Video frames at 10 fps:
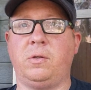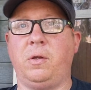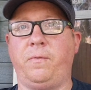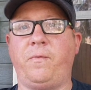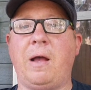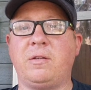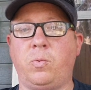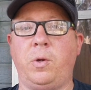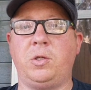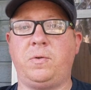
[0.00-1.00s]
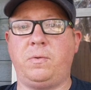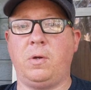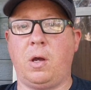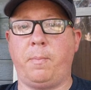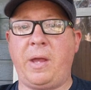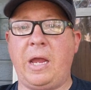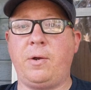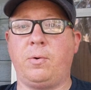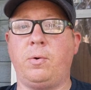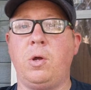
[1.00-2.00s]
the 5-switch
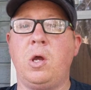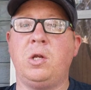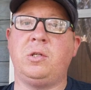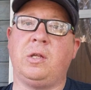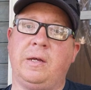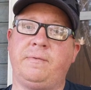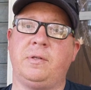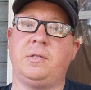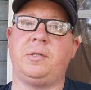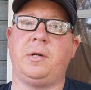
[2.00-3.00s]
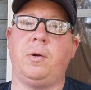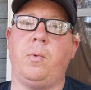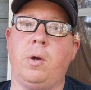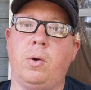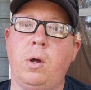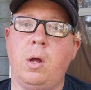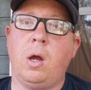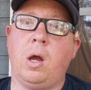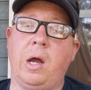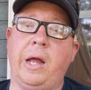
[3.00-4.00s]
panel to the left of the steering wheel
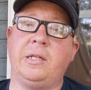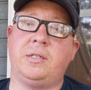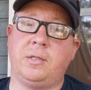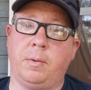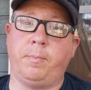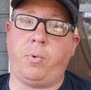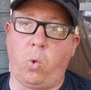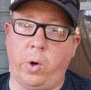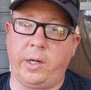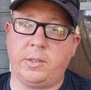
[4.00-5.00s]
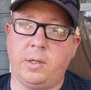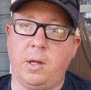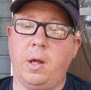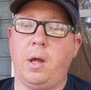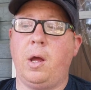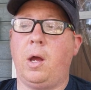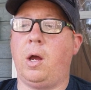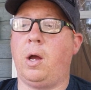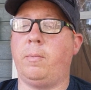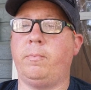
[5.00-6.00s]
at some point.
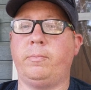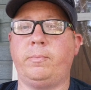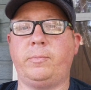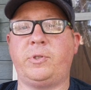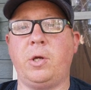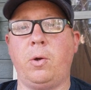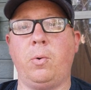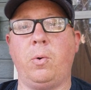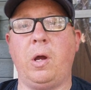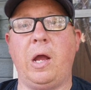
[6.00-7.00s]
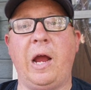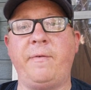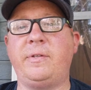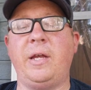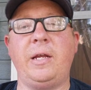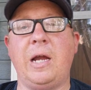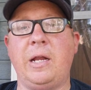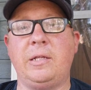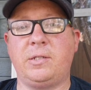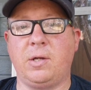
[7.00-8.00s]
So everything
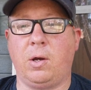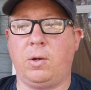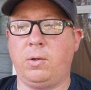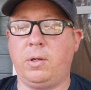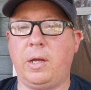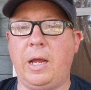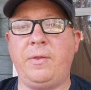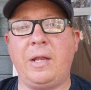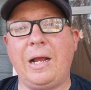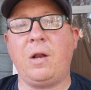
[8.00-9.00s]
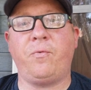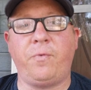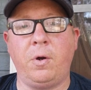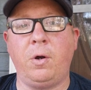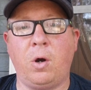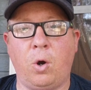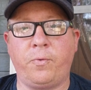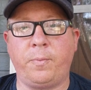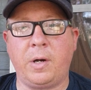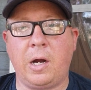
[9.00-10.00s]
got installed, and then I got a phone call
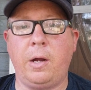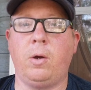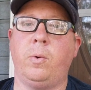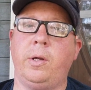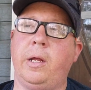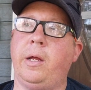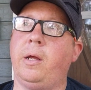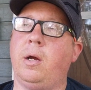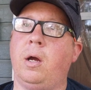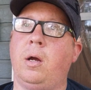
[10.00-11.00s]
from Kyle one day,